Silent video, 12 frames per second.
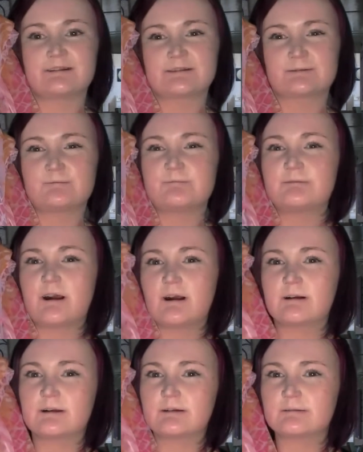It's
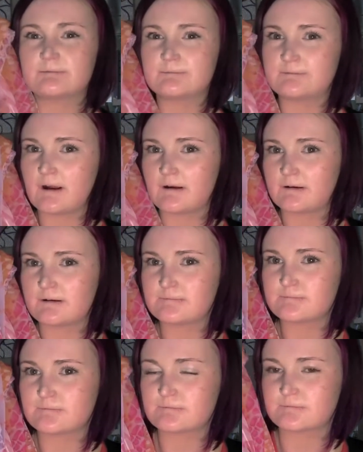very, very
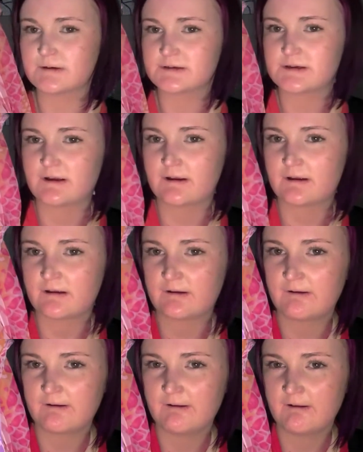
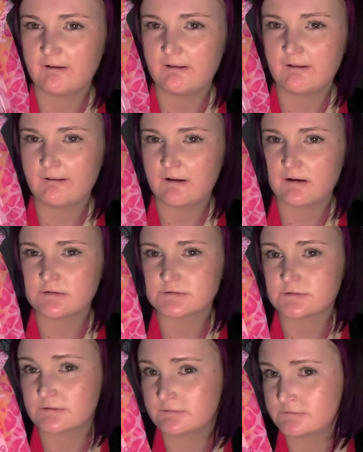pretty,
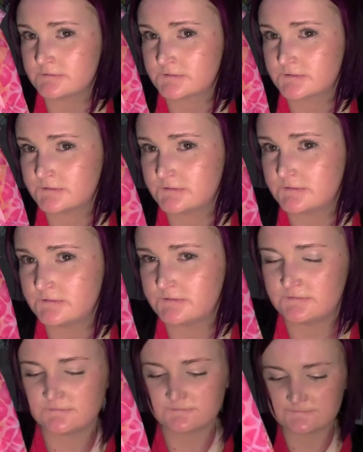as you can
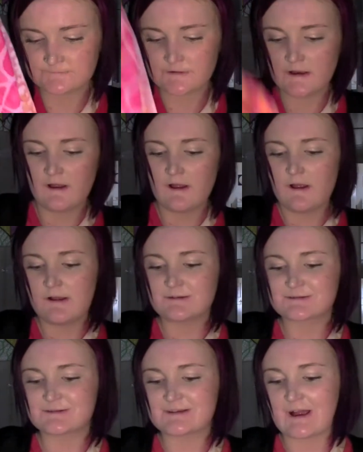see.
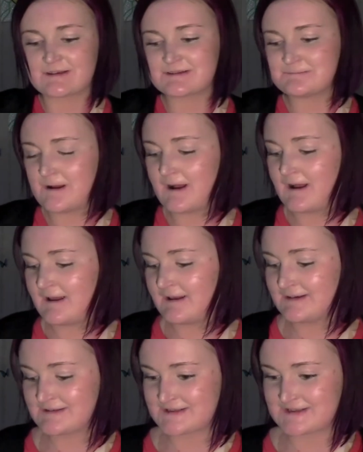So that's my
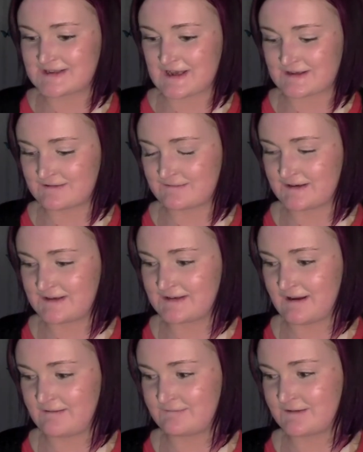
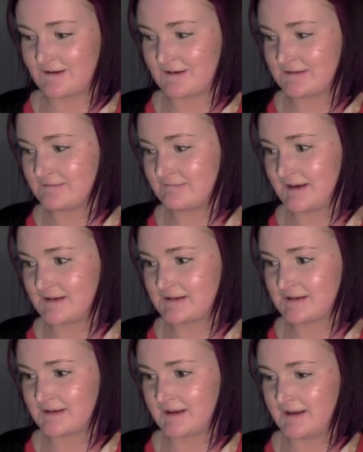accessories I've gotten
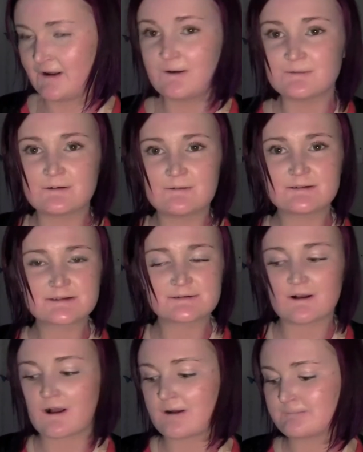recently. Oh no, it's
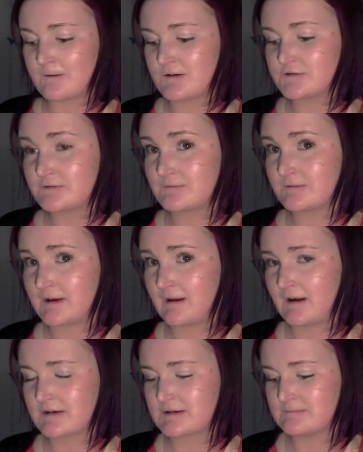not. I've got jewelry
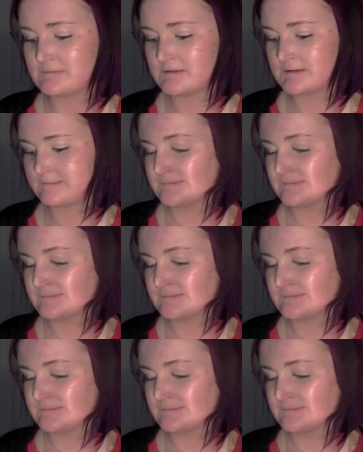items.